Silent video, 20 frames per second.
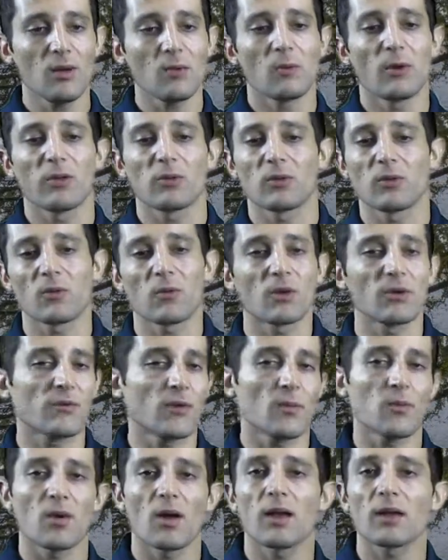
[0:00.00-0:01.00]
Whether it's one of
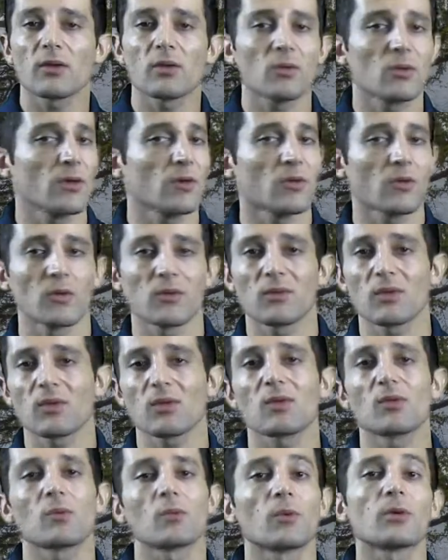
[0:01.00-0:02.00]
our products or our
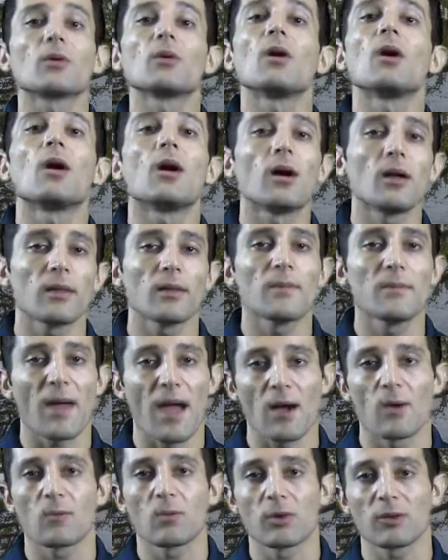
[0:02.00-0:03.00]
services, we're all
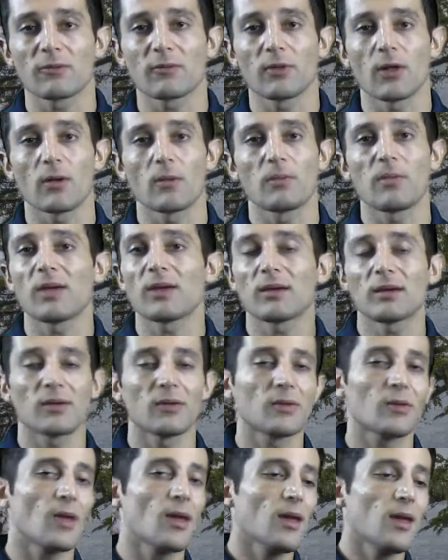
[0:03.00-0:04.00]
about workflow,
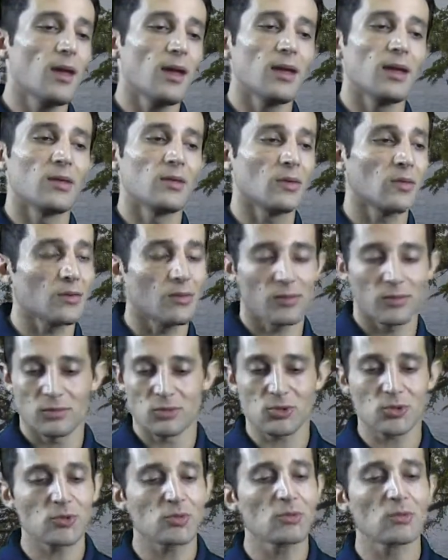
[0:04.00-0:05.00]
because it's
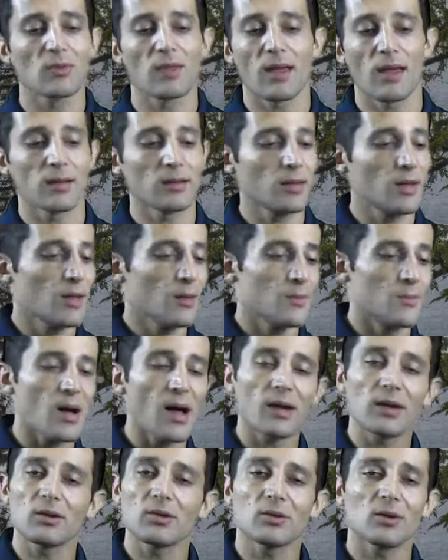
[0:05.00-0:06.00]
true that
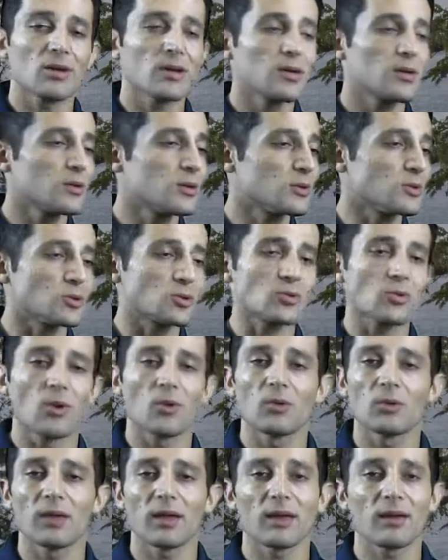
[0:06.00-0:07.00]
monitoring,
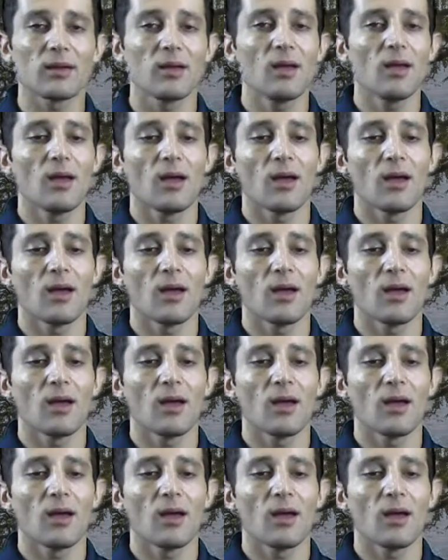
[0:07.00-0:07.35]
controlling,